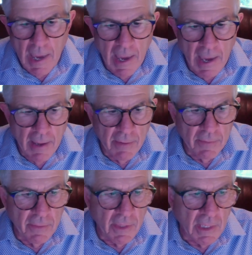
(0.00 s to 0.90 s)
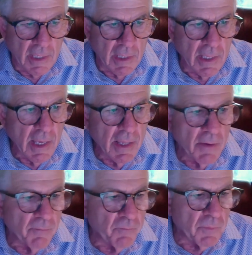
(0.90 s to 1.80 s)
and the
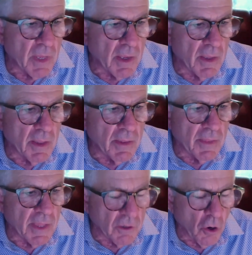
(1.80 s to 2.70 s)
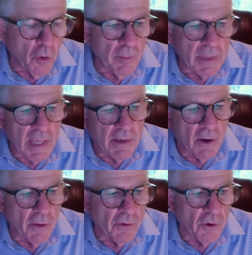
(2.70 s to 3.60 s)
they told me that
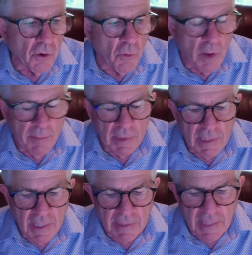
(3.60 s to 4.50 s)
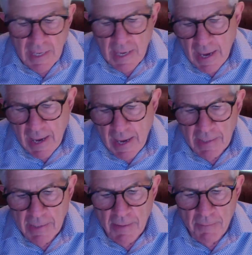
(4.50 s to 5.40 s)
other equipment that they
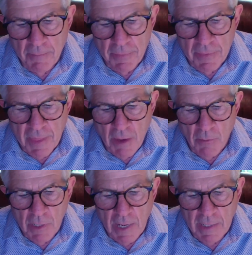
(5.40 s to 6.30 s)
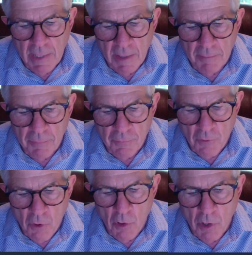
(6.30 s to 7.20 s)
had they would end up
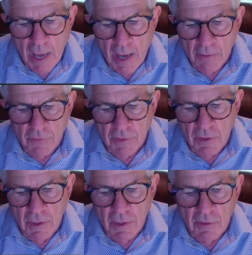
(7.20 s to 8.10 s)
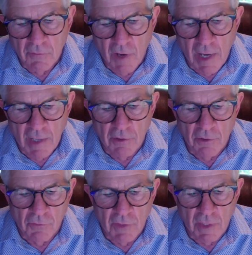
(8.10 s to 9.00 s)
throwing out the
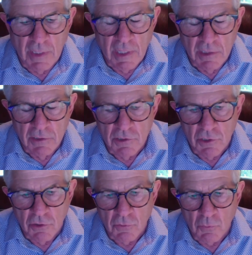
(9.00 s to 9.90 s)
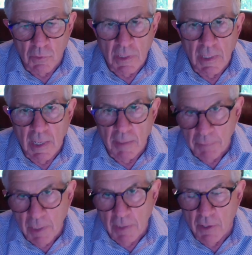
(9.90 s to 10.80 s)
dividers and the inserts when they got
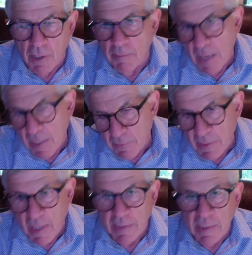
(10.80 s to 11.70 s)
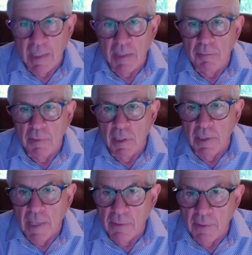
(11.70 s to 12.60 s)
blood on. Imagine that getting blood
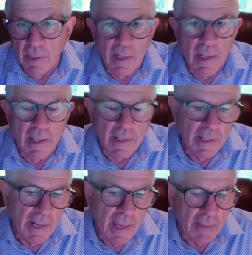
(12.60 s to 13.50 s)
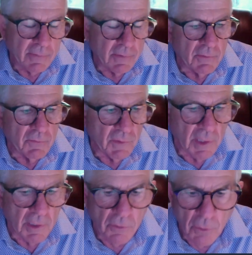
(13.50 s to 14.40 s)
out at, at an accident scene
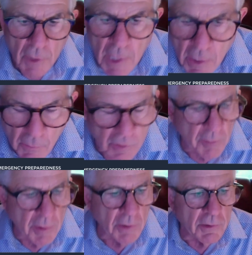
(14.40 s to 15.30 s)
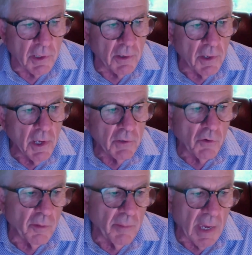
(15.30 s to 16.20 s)
or with the military. So
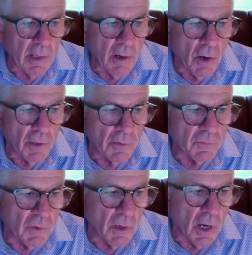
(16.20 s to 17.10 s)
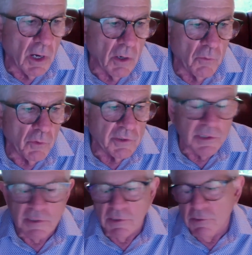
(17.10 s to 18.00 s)
we made ours uh,
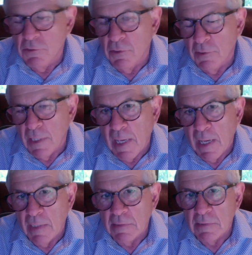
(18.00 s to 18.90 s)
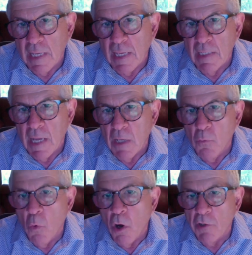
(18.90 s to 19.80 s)
resistant so that they can't stain
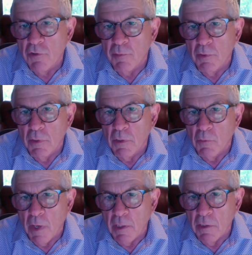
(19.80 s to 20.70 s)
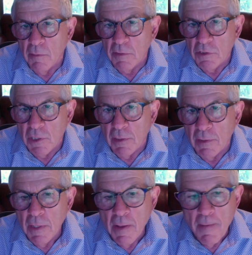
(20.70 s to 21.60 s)
and washable in a regular machine.
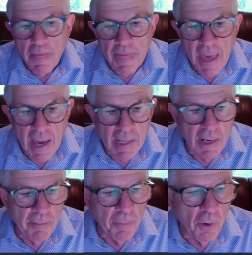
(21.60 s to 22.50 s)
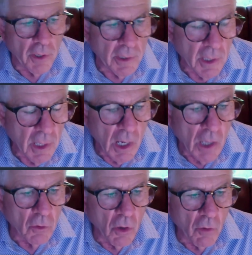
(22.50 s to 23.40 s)
That input,
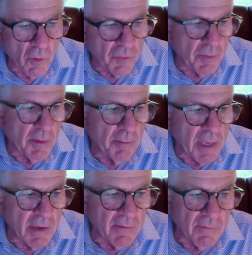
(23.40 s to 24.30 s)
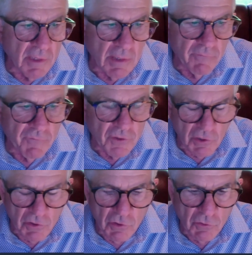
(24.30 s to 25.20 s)
along with being
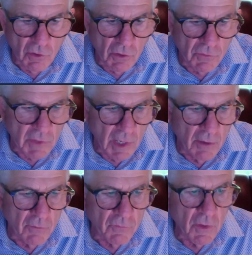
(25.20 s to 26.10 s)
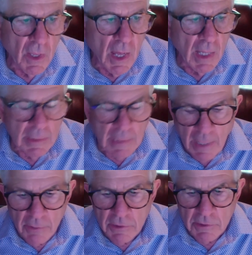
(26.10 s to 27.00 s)
physicians ourselves,
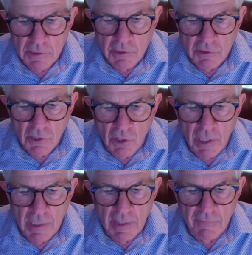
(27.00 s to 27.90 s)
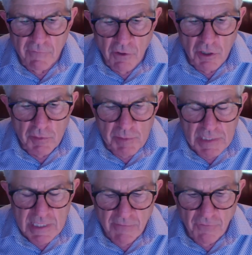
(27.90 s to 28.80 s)
allowed us to design a very
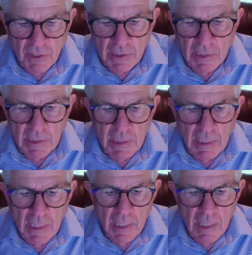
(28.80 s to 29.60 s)
specifically